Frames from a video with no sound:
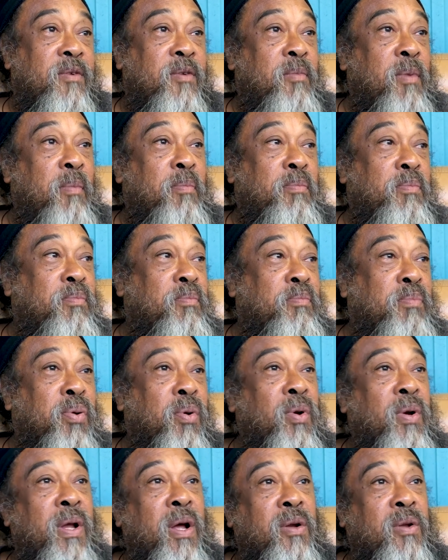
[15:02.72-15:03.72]
have to be
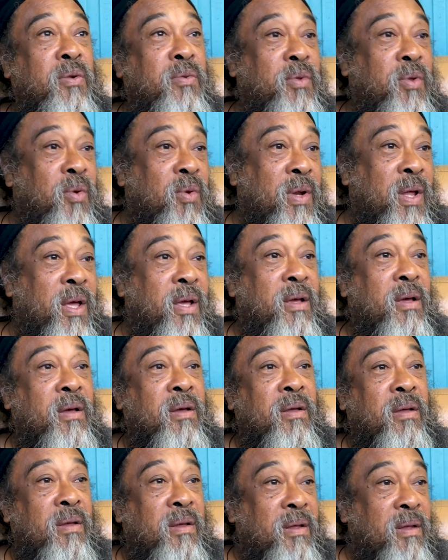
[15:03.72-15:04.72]
pulled out of you like
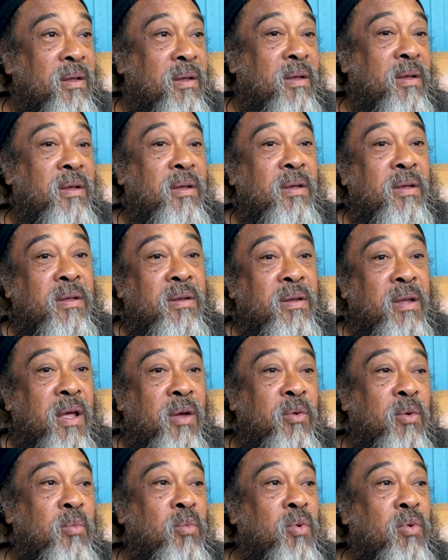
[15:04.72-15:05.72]

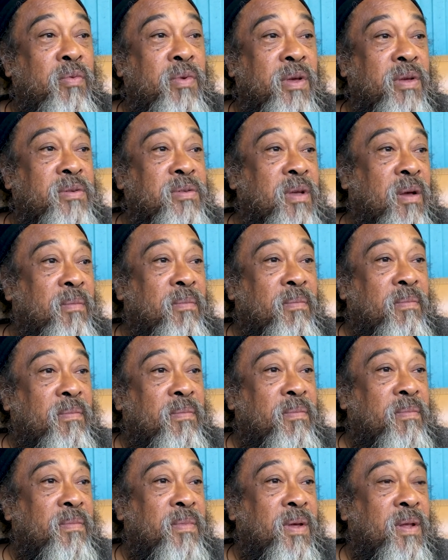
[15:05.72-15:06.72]
removing
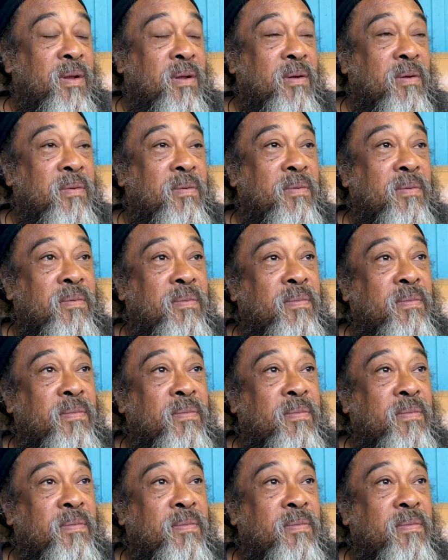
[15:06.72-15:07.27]
some, you know,